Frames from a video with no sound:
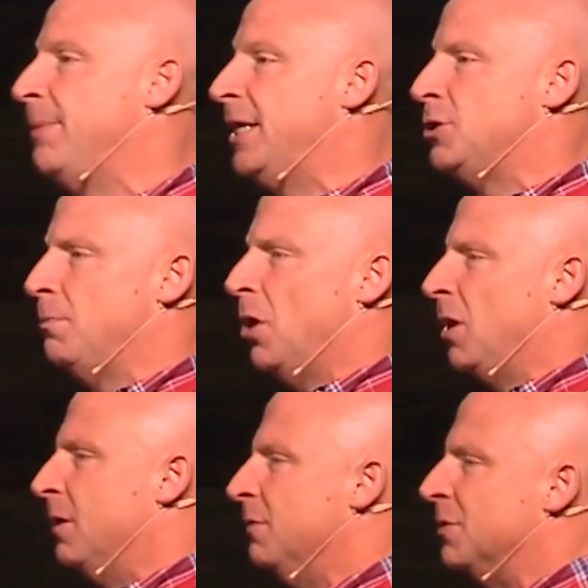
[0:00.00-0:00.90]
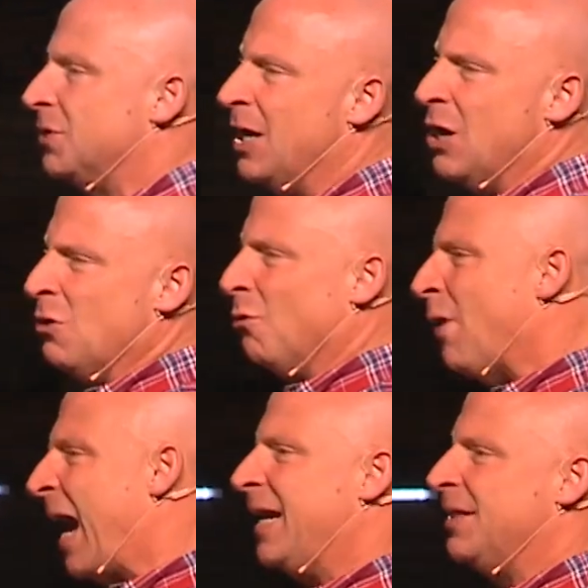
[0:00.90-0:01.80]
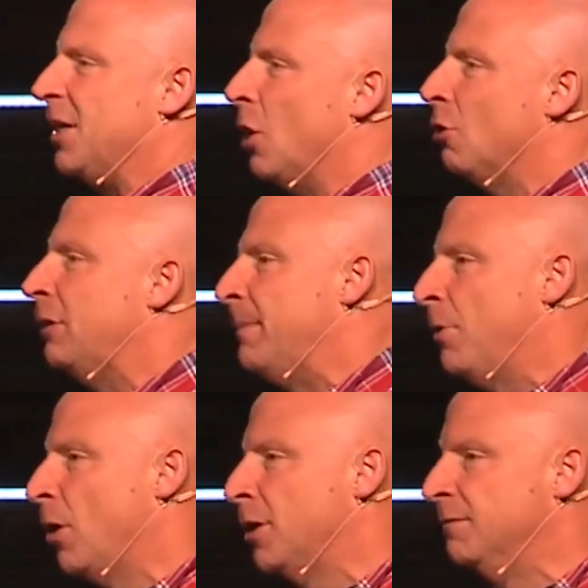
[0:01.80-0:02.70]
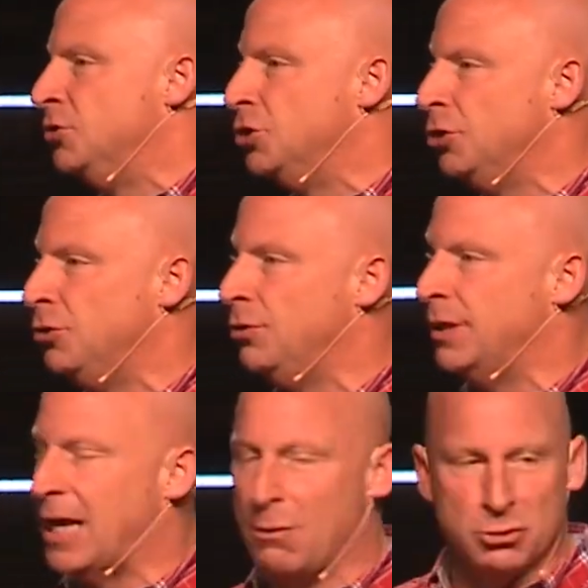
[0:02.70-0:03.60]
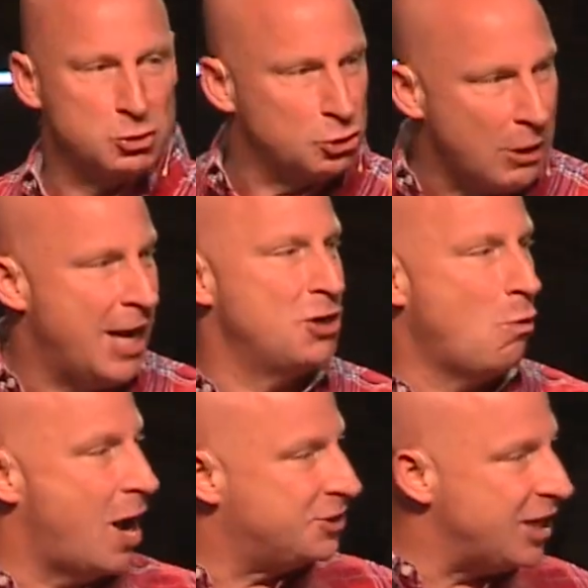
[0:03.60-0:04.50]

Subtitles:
baseball. It was right at the early part of June, and I was trying to watch